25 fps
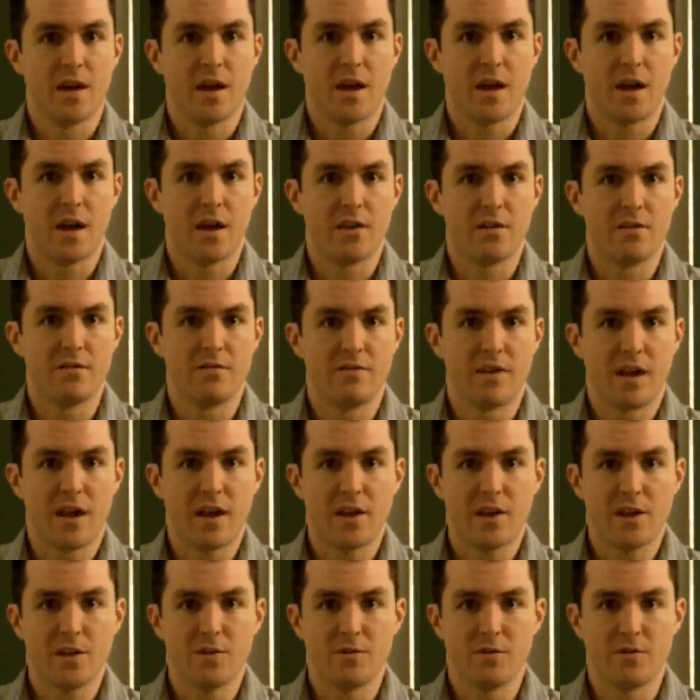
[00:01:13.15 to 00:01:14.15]
the
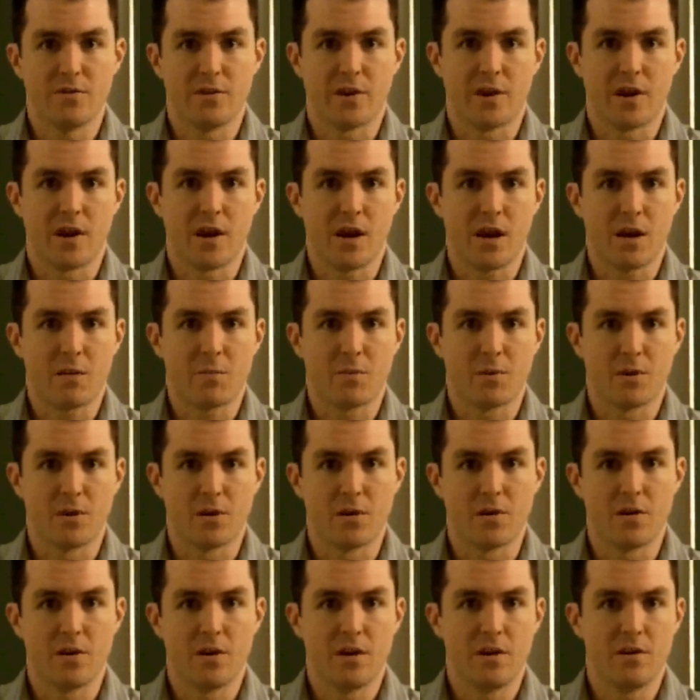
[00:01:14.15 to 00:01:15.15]
value of the
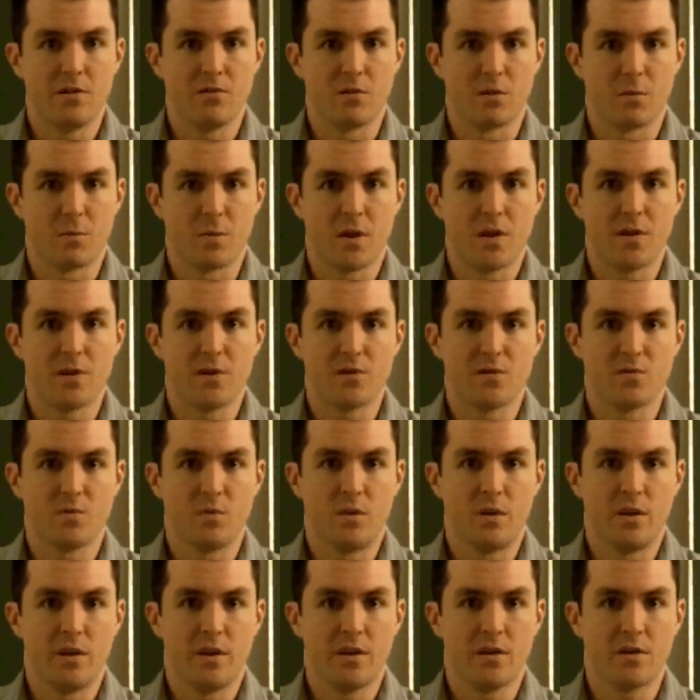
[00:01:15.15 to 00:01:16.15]
copper in your pennies
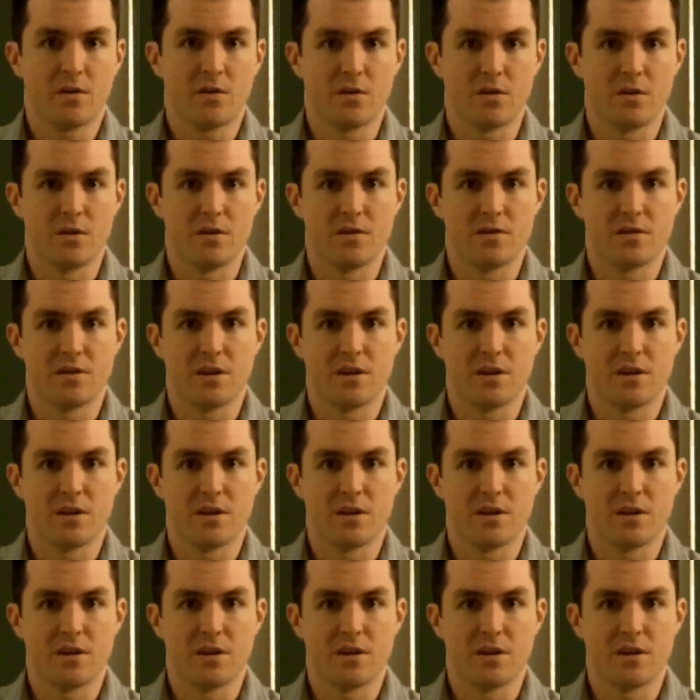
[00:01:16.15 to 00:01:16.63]
will increase